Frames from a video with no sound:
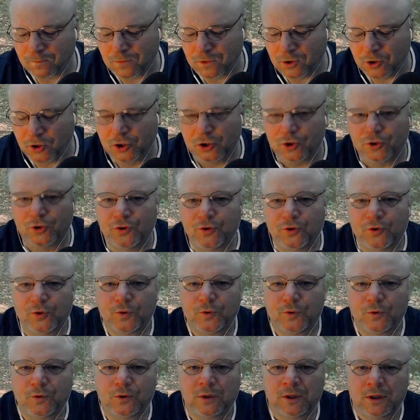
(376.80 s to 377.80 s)
Do
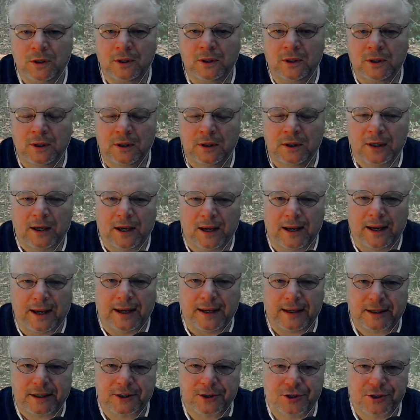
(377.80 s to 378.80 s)
you
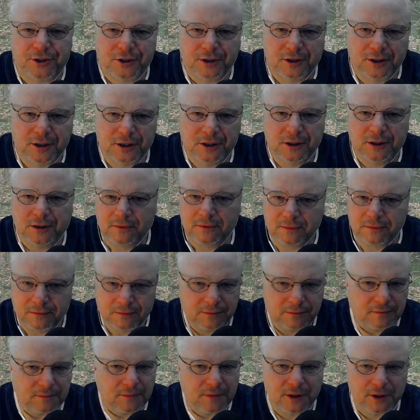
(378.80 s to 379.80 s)
actually,
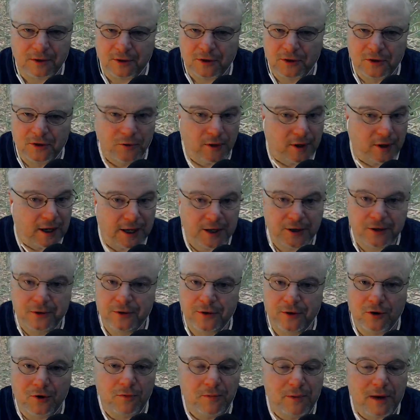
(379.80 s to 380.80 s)
do what I do,
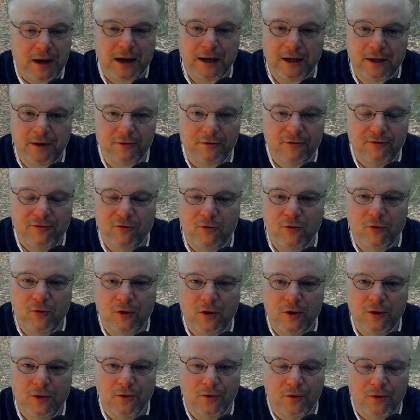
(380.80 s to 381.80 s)
go back and
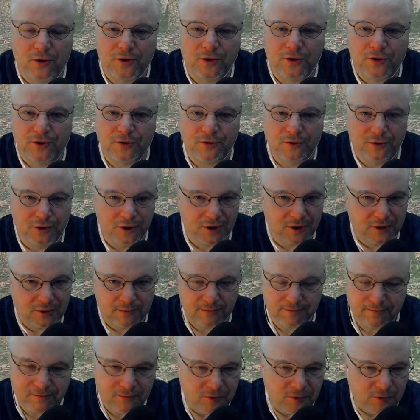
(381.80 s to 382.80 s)
forth, or do you just
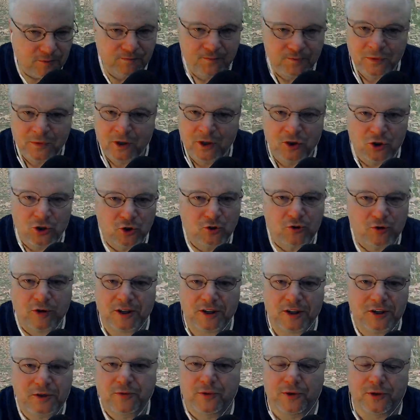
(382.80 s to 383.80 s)

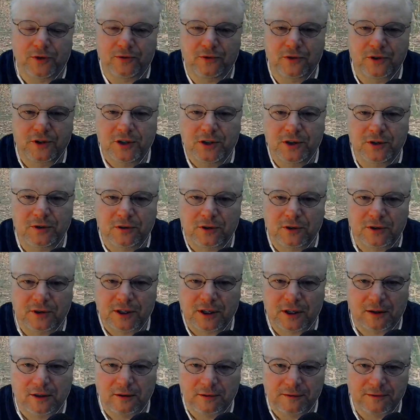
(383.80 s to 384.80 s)
trust what you see on the
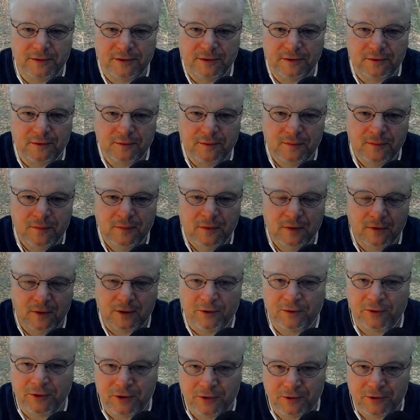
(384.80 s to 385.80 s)
telephone,
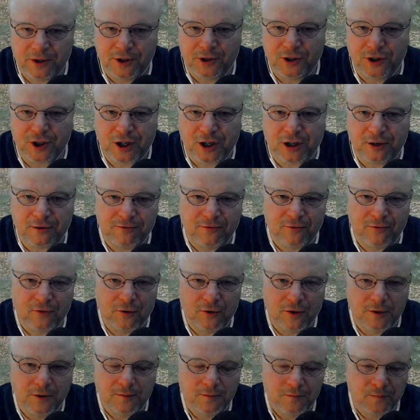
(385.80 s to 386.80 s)
with your DJI
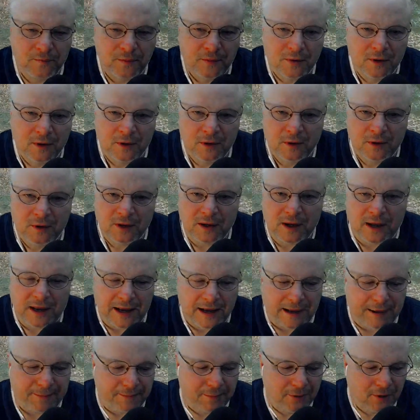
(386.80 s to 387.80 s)
4
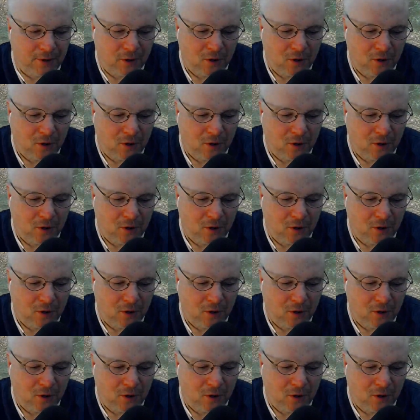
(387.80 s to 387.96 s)
app,